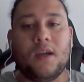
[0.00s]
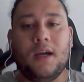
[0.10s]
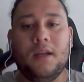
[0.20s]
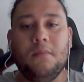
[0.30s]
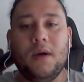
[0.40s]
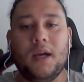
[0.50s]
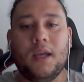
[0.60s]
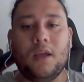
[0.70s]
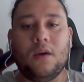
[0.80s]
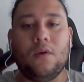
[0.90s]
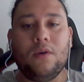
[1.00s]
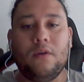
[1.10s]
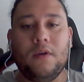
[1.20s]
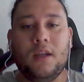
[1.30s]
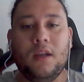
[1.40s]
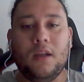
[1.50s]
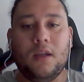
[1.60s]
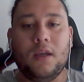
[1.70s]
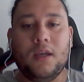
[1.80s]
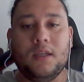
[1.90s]
and by honoring
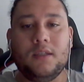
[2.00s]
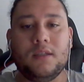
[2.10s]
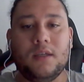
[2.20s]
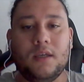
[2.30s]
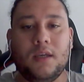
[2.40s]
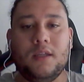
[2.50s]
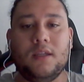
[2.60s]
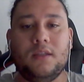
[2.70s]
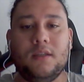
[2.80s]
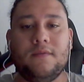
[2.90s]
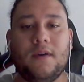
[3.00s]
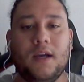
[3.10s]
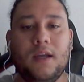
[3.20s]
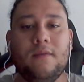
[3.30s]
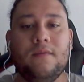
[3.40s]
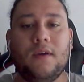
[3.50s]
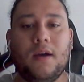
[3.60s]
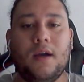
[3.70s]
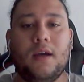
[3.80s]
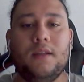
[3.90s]
it, identify
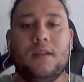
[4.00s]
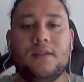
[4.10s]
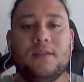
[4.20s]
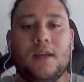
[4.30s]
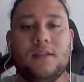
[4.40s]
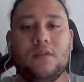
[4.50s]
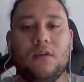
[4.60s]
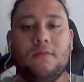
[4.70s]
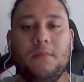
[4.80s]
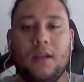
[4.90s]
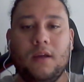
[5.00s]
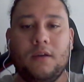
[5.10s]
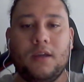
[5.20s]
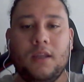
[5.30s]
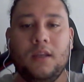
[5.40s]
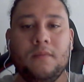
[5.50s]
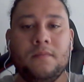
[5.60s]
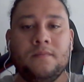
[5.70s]
and the sense of belonging